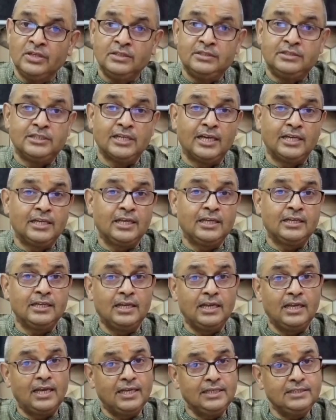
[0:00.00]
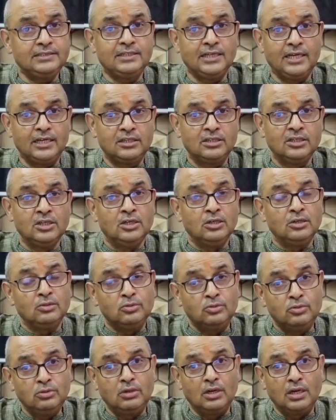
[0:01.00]
China realized that
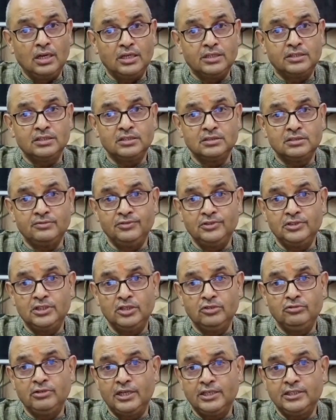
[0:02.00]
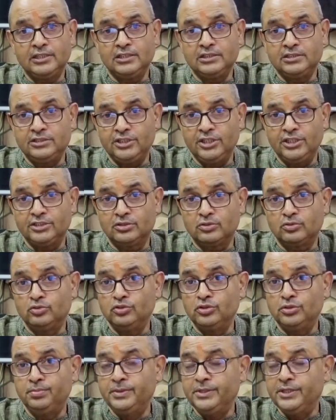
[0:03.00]
good relations with the United States
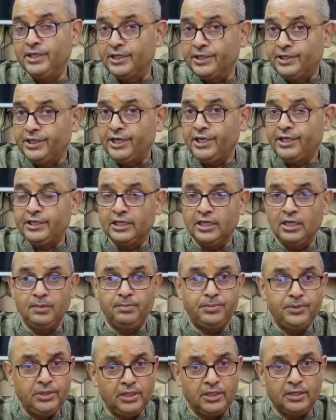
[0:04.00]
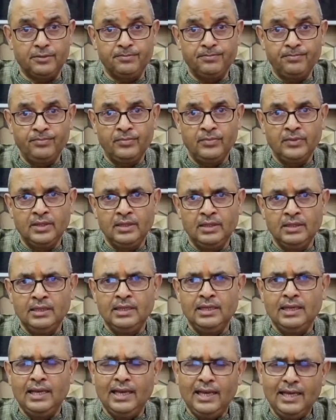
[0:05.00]
could be a great help here.
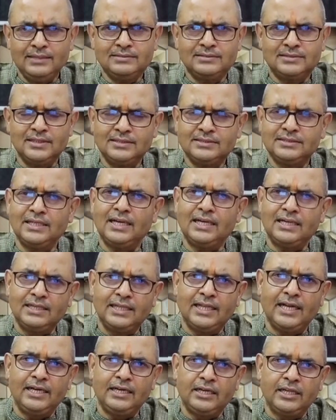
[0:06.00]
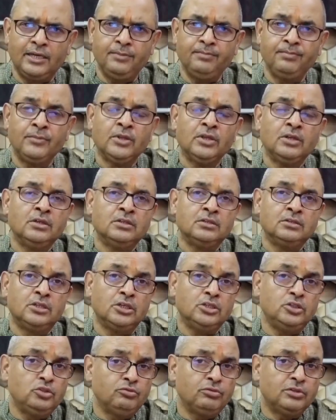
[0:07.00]
As such, at that time,
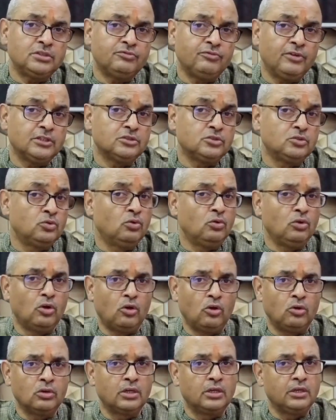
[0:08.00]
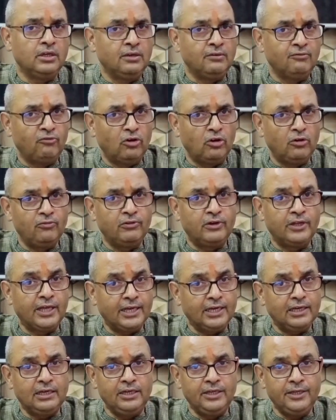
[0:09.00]
the US was no longer involved
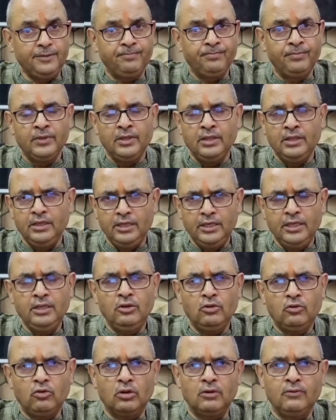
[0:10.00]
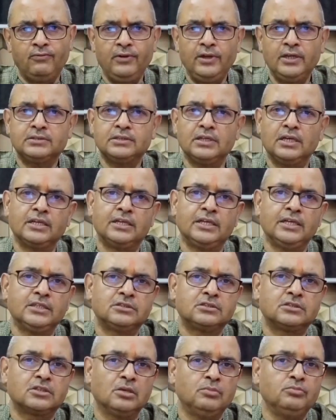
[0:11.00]
directly in conflicts
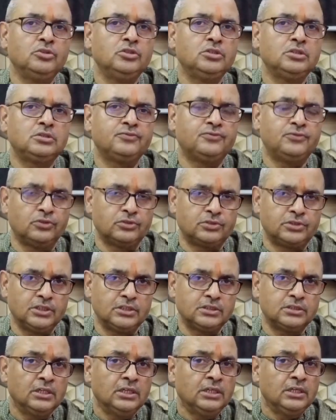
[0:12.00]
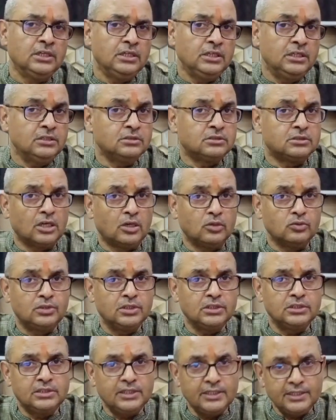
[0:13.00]
against communist forces in
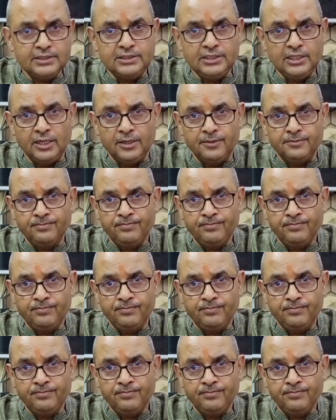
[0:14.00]
Southeast Asia,